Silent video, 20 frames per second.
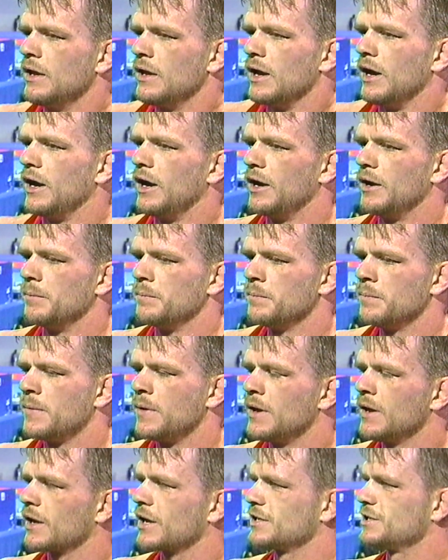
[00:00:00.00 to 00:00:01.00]

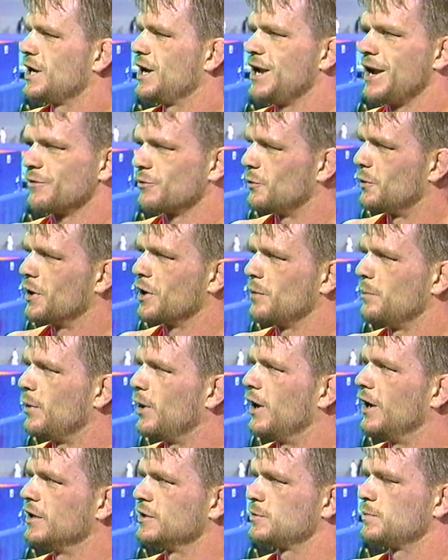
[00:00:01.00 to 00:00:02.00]
Because um, I never wanted a
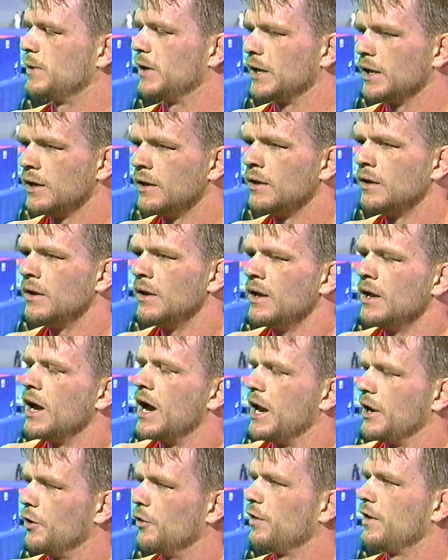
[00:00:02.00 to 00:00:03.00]
bronze, but
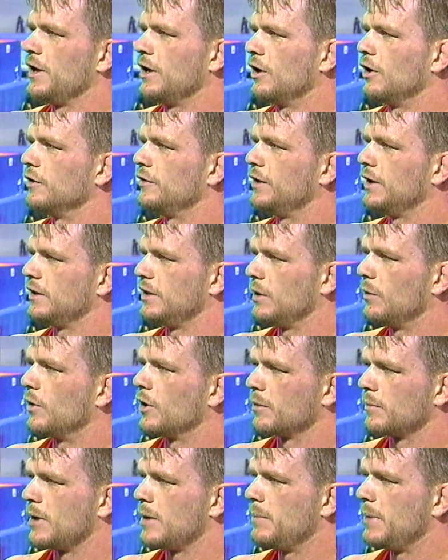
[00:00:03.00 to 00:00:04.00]
I know they all did. They
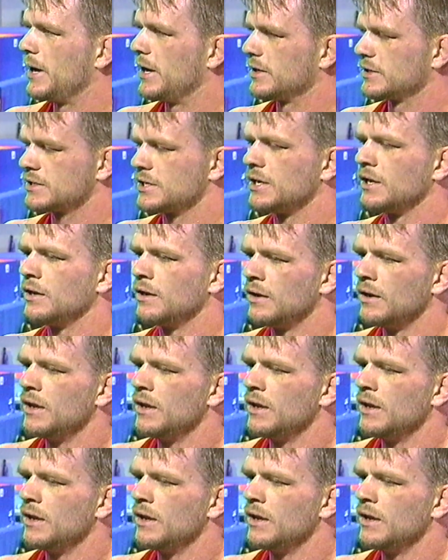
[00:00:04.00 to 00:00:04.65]
wanted my best.